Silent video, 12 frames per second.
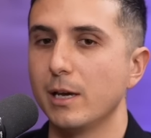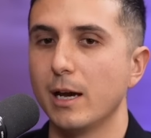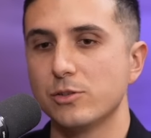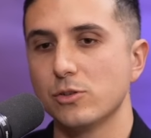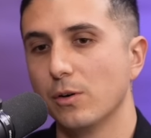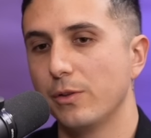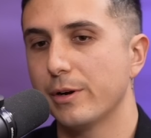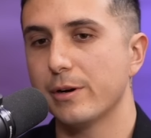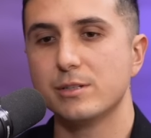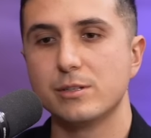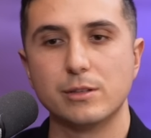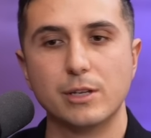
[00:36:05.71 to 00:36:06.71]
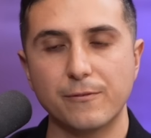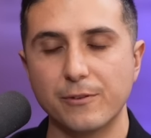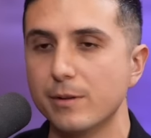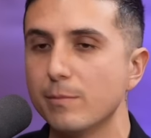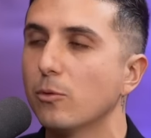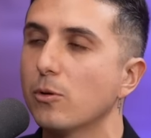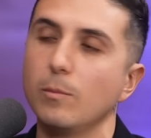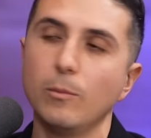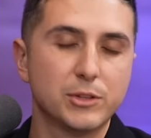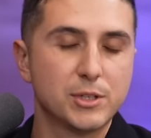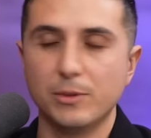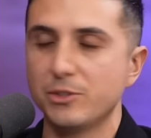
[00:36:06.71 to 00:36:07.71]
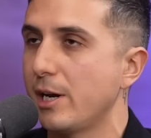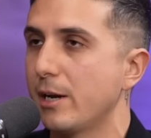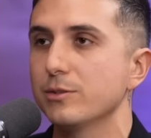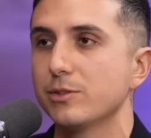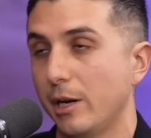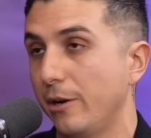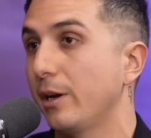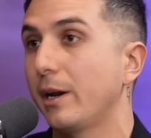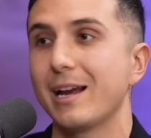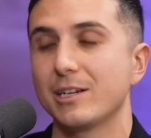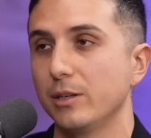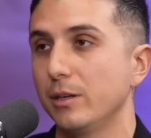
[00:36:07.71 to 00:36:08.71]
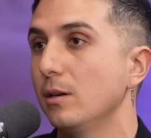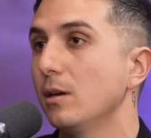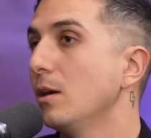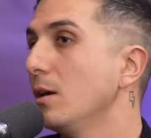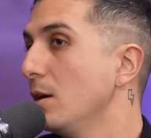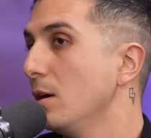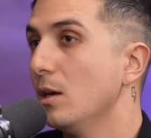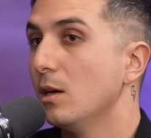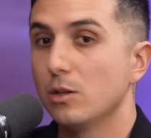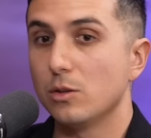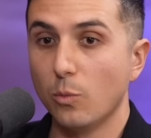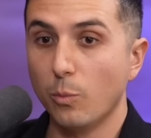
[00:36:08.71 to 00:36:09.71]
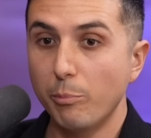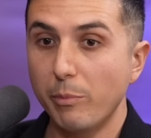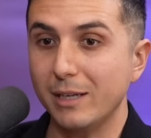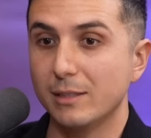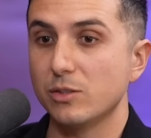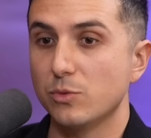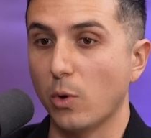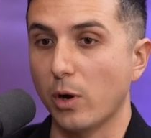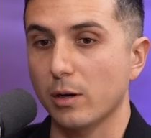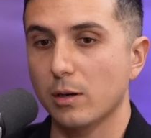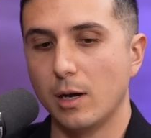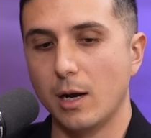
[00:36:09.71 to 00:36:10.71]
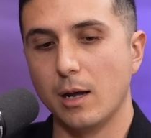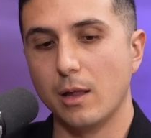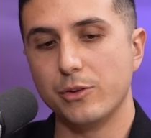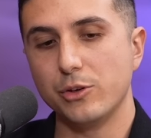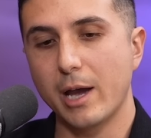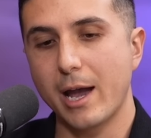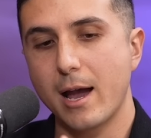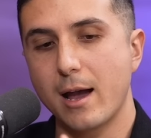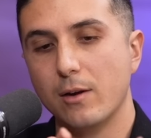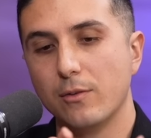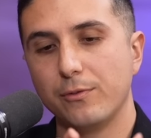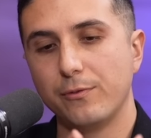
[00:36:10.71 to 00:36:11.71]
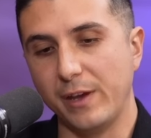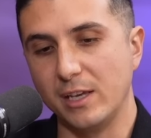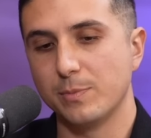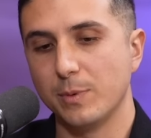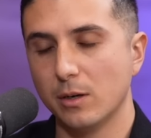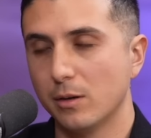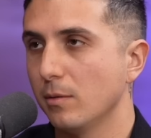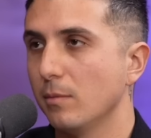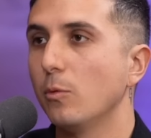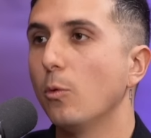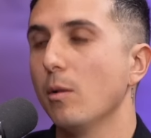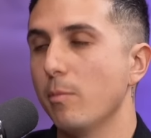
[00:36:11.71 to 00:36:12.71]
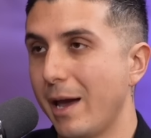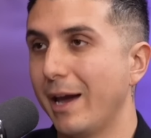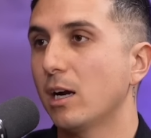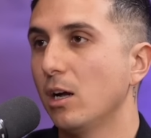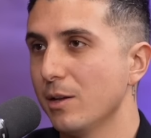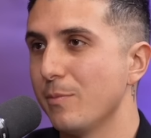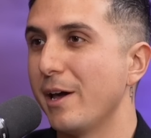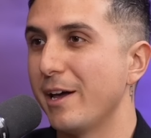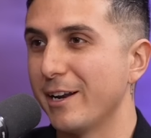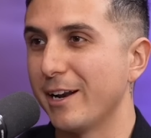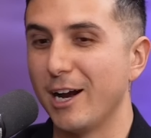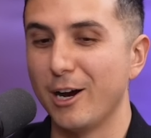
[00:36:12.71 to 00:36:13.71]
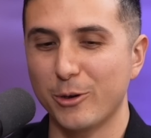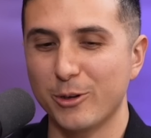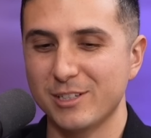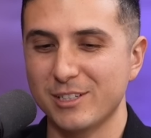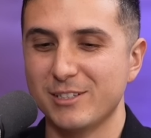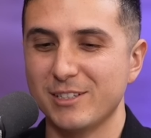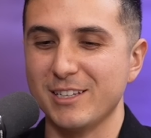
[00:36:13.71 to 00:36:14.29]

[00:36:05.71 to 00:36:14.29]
Yeah. So there's different, multiple channels that you can actually make this work. You have Facebook. Well, I call it Meta now because it's